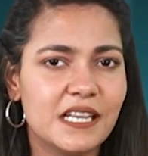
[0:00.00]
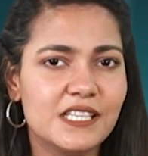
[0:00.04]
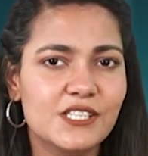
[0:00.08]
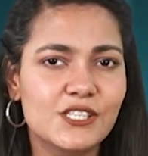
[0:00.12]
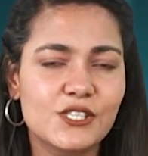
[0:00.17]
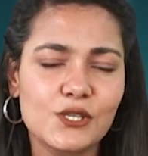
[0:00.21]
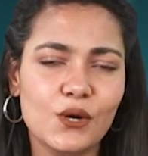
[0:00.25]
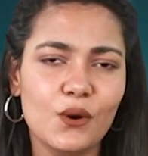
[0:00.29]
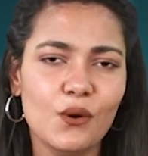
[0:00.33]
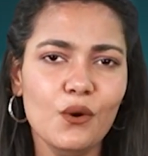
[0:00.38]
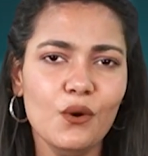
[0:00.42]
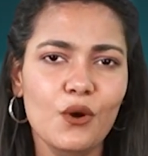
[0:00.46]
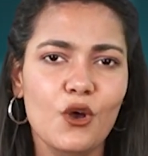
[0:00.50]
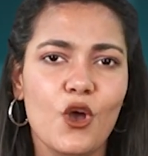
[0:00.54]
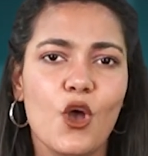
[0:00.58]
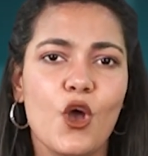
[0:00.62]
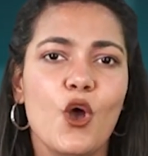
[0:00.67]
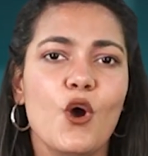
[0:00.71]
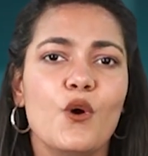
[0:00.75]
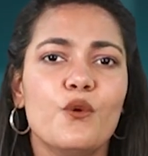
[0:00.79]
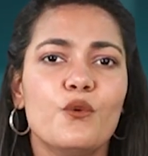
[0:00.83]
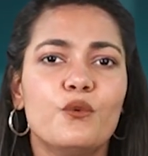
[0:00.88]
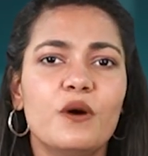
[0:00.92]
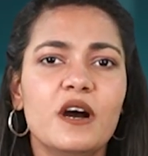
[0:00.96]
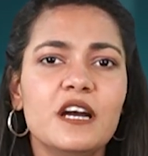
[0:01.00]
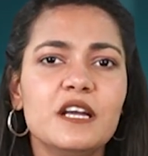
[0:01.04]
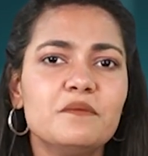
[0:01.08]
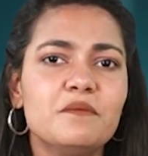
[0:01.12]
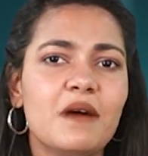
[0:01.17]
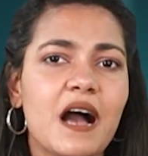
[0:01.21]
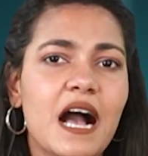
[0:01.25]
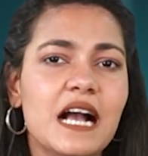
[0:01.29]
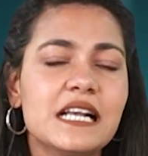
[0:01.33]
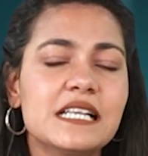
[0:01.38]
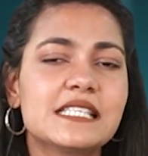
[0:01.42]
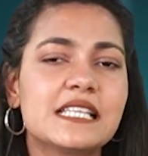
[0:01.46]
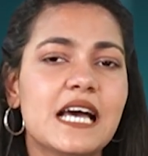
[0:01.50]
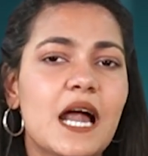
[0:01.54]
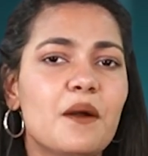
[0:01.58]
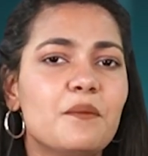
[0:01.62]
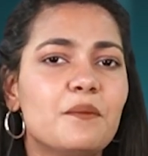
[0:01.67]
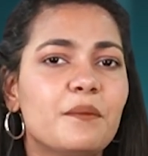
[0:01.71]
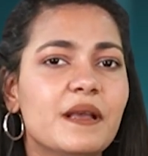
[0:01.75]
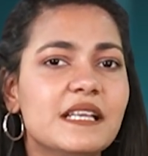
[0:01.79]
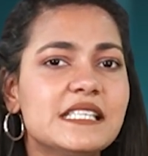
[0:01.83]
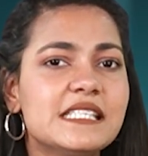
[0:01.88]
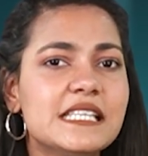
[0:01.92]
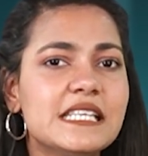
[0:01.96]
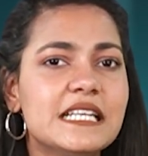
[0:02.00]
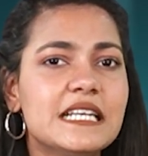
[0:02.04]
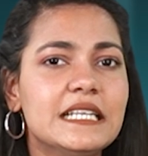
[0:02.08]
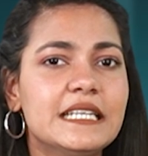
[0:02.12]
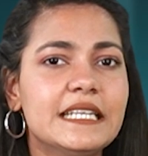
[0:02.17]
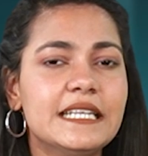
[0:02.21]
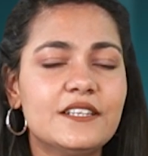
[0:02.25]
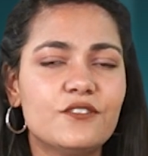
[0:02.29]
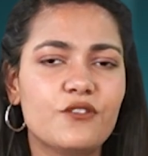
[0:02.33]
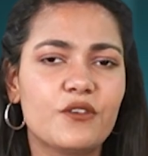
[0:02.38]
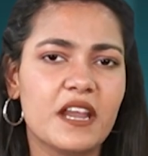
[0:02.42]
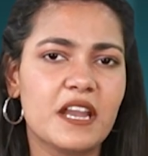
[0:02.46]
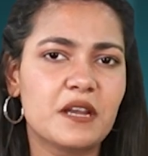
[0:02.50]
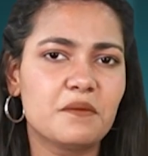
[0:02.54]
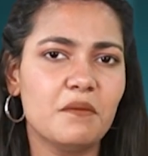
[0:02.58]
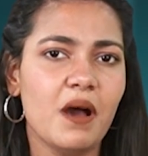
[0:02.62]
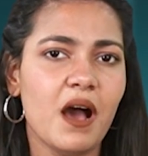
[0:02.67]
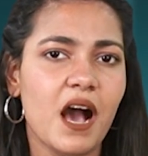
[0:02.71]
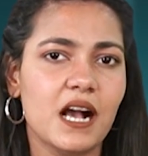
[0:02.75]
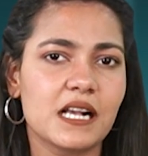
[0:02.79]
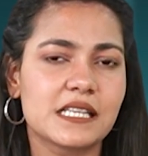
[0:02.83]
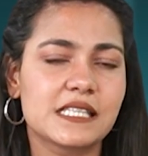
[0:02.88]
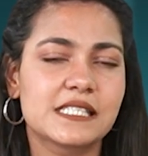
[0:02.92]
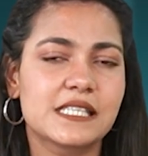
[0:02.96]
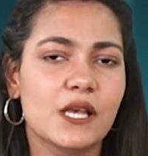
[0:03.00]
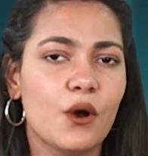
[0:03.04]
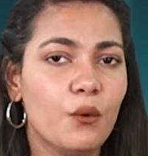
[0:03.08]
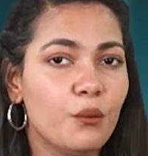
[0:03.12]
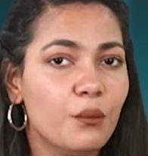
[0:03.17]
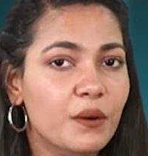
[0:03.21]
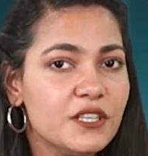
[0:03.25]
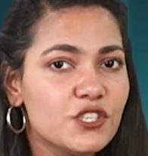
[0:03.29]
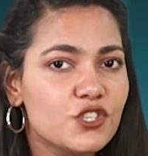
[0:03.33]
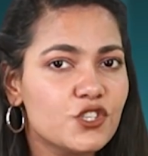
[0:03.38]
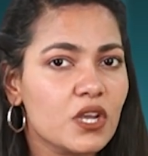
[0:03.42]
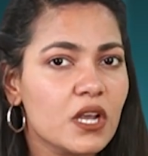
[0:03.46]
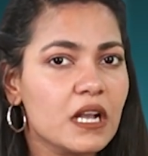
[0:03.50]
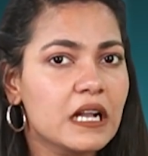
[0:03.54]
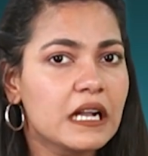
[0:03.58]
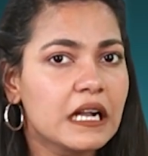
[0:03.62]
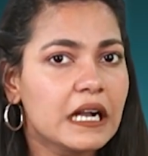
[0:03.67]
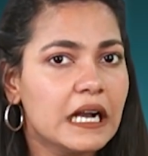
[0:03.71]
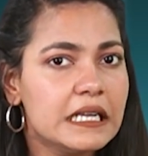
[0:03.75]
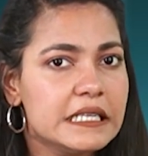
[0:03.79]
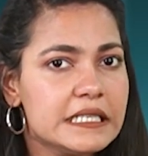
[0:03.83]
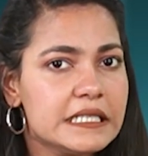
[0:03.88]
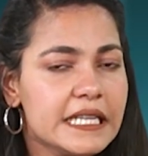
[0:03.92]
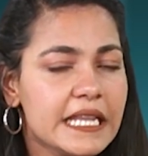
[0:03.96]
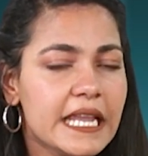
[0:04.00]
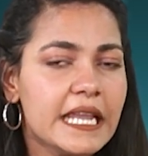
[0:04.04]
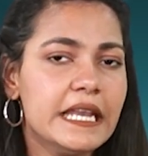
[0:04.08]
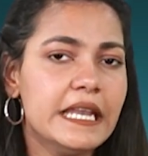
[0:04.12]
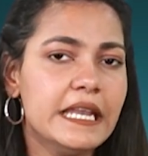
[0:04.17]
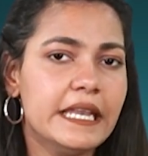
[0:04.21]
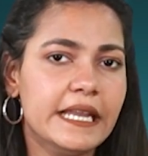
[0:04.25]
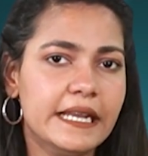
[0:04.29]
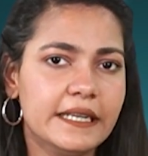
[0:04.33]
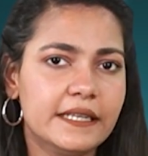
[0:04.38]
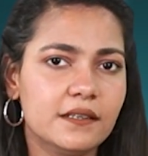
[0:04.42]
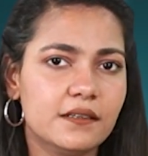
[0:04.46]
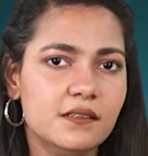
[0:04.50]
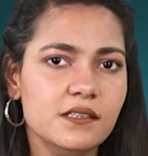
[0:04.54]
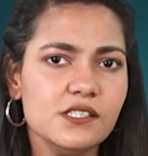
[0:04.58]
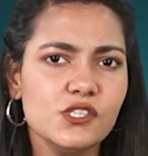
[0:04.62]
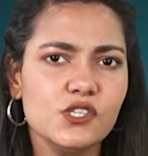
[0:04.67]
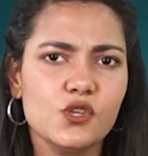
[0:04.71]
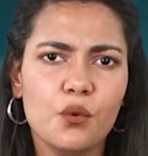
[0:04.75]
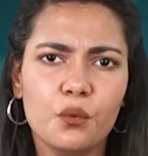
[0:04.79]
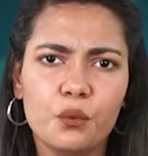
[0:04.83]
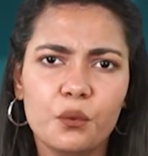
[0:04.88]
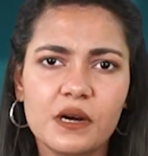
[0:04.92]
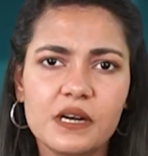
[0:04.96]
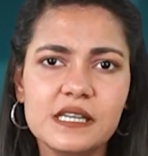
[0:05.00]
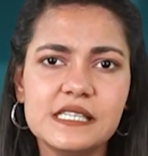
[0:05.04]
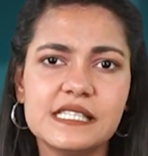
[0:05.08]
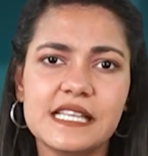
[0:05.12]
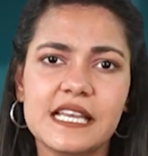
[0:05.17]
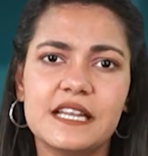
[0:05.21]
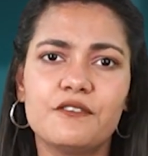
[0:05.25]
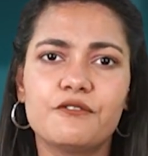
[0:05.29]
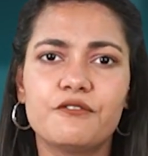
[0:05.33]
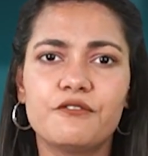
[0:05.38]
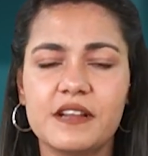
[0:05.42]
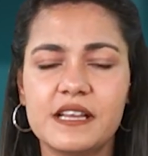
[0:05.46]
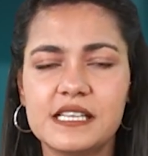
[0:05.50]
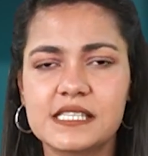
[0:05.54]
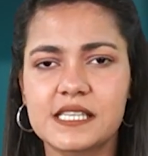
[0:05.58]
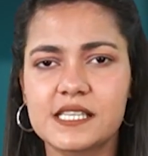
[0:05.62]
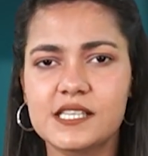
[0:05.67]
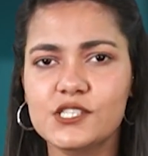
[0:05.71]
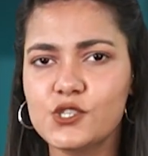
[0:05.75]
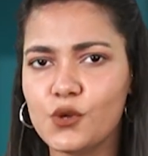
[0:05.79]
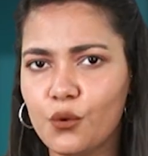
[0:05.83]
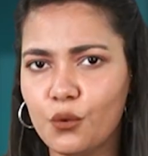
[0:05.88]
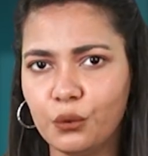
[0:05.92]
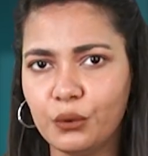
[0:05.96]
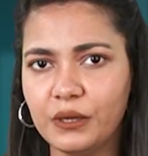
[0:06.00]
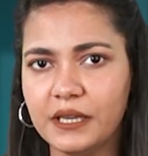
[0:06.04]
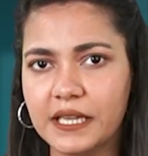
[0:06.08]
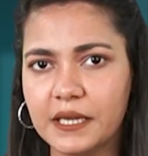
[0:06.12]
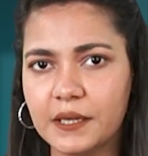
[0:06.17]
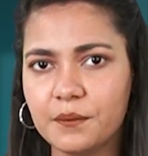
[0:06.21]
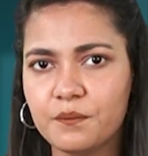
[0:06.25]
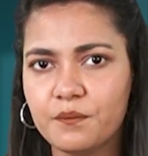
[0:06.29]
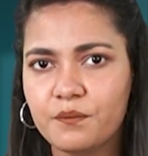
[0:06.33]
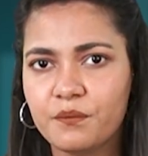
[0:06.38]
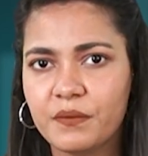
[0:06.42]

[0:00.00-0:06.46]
So, word marks are basically trademarks which contain letters, words and phrases only.